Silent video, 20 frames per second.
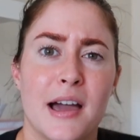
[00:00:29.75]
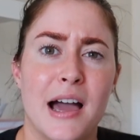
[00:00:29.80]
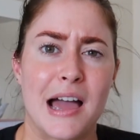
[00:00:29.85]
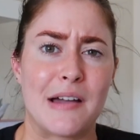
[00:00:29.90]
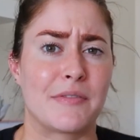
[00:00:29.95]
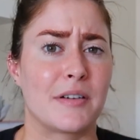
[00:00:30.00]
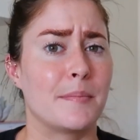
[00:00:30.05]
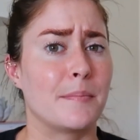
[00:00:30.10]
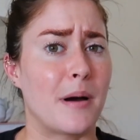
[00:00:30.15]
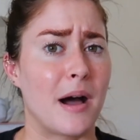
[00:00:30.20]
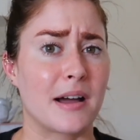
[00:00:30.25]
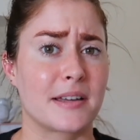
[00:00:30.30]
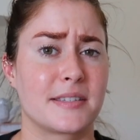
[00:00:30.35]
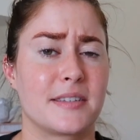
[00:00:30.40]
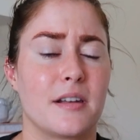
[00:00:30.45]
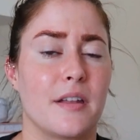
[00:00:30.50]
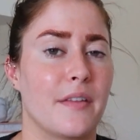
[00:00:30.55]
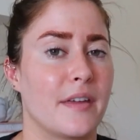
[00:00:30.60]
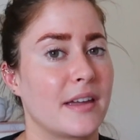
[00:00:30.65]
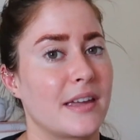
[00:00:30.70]
I've unboxed
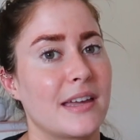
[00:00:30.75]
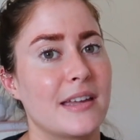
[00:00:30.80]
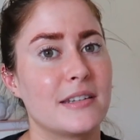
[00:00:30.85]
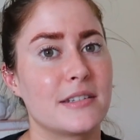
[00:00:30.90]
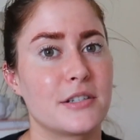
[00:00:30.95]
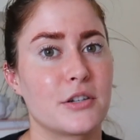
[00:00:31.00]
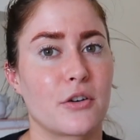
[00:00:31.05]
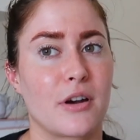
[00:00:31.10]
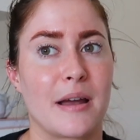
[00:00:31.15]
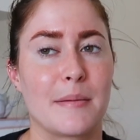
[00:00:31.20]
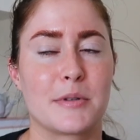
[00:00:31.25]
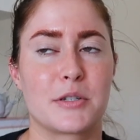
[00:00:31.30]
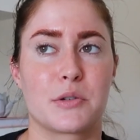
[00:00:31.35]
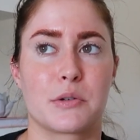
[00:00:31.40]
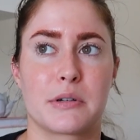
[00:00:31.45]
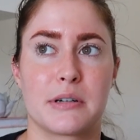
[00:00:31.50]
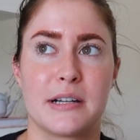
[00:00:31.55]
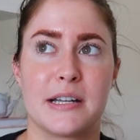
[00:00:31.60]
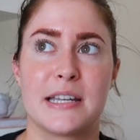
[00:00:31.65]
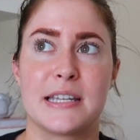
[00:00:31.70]
it on like Instagram
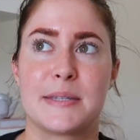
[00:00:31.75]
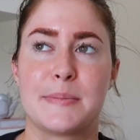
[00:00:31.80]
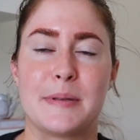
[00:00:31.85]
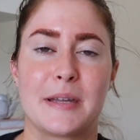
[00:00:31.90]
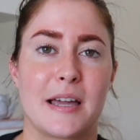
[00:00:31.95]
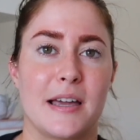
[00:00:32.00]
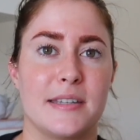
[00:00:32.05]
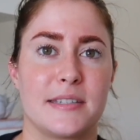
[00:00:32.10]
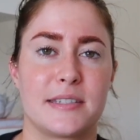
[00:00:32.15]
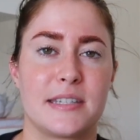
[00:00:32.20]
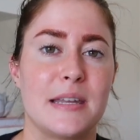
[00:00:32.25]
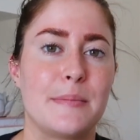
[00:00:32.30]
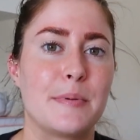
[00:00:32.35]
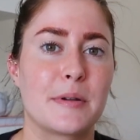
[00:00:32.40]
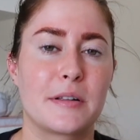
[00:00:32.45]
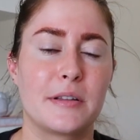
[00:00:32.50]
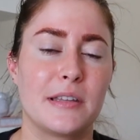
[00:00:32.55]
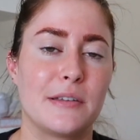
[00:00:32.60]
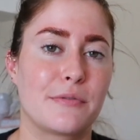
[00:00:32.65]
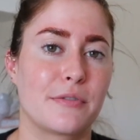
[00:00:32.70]
stories, because
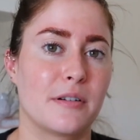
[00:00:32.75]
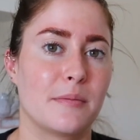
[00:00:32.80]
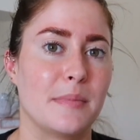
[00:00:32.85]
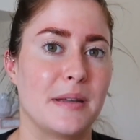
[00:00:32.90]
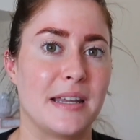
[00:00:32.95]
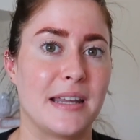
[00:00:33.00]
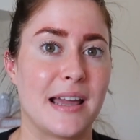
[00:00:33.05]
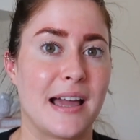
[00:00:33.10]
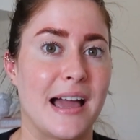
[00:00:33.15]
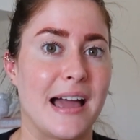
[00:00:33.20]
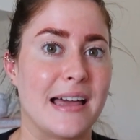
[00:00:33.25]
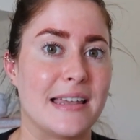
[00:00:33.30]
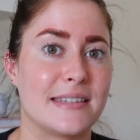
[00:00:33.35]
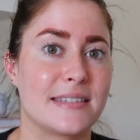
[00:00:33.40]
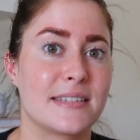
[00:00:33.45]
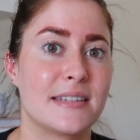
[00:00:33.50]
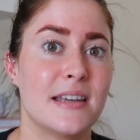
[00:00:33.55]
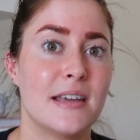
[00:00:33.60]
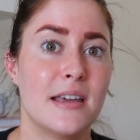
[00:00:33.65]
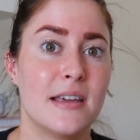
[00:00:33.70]
typically for me,
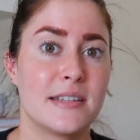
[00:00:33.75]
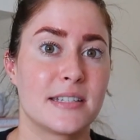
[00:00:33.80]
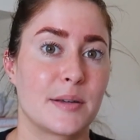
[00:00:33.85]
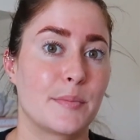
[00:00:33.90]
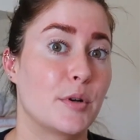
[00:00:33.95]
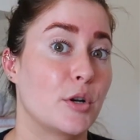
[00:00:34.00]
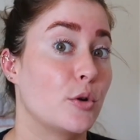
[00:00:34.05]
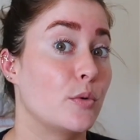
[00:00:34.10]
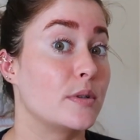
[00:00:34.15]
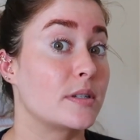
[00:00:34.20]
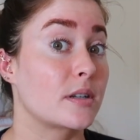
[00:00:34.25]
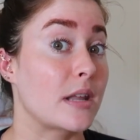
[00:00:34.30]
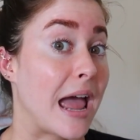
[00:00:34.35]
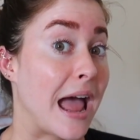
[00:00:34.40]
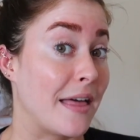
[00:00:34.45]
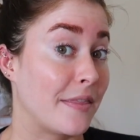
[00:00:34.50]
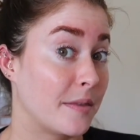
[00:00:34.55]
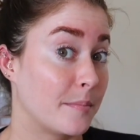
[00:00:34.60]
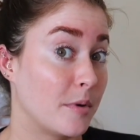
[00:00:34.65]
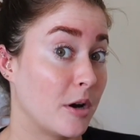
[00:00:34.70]
as someone who is
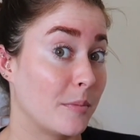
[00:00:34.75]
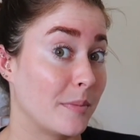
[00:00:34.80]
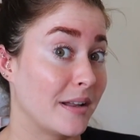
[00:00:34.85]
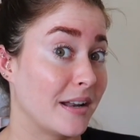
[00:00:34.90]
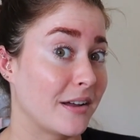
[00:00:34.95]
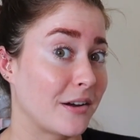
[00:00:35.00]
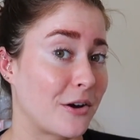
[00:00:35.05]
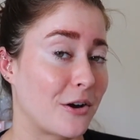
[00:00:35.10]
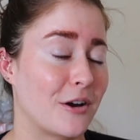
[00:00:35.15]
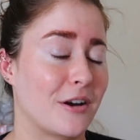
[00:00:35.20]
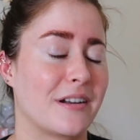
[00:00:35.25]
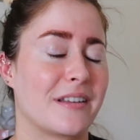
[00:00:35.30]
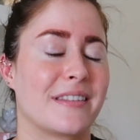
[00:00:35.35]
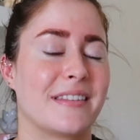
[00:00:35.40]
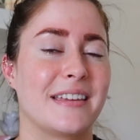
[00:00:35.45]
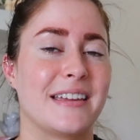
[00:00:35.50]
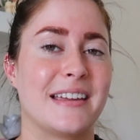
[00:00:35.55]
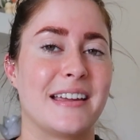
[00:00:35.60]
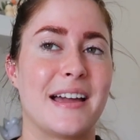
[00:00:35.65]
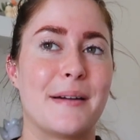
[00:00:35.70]
at the moment
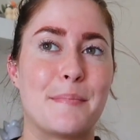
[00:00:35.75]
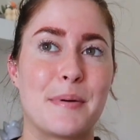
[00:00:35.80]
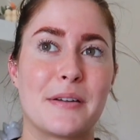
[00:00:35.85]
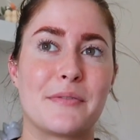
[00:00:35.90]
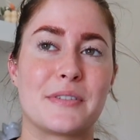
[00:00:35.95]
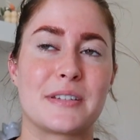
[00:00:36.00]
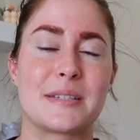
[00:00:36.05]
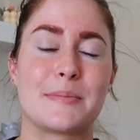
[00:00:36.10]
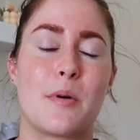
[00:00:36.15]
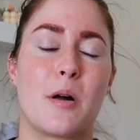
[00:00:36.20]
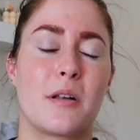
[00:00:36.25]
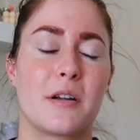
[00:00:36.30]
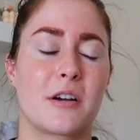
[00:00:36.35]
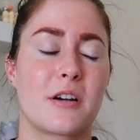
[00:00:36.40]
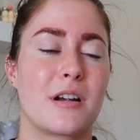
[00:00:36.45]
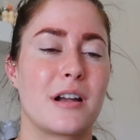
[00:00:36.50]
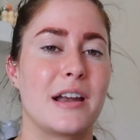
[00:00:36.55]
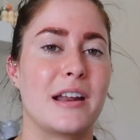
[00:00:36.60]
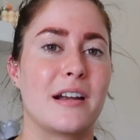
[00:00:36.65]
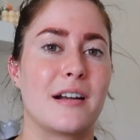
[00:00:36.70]
currently a bit of a smaller
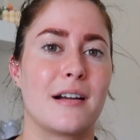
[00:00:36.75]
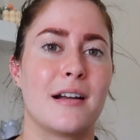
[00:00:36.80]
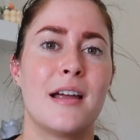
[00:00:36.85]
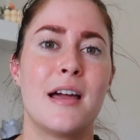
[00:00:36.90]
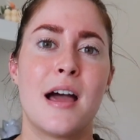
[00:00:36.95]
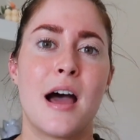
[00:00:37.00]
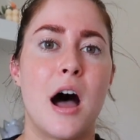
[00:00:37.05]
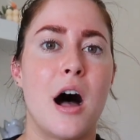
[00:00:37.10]
creator,